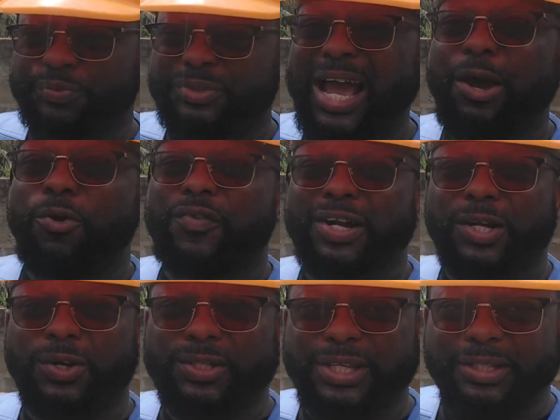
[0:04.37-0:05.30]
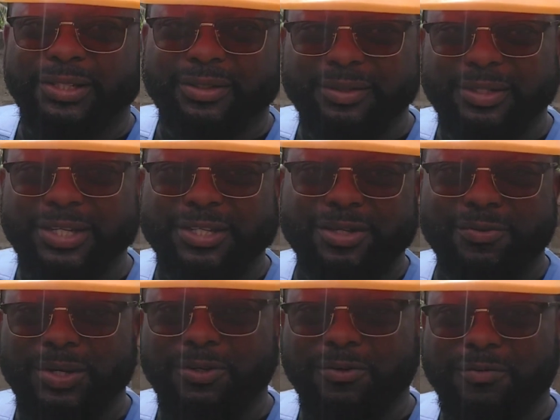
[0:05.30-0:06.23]
I overlooked it. This is
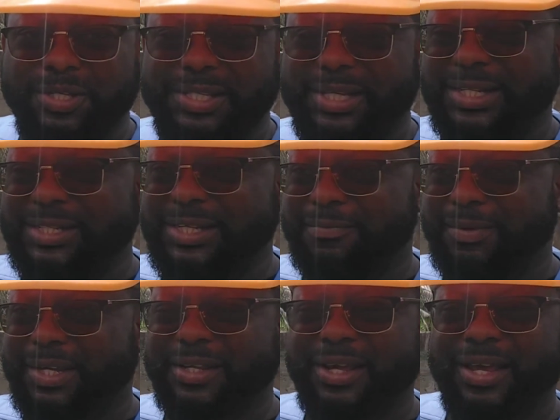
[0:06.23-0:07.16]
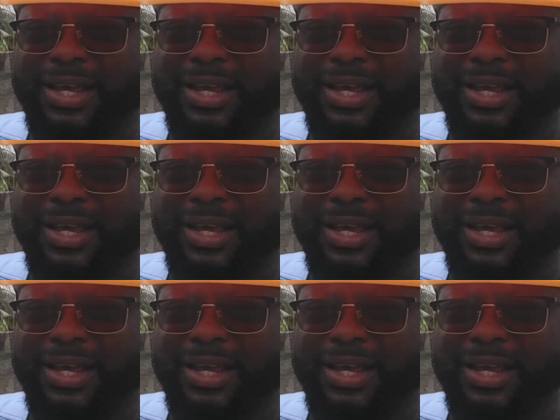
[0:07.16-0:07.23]
one of the mistakes that I made.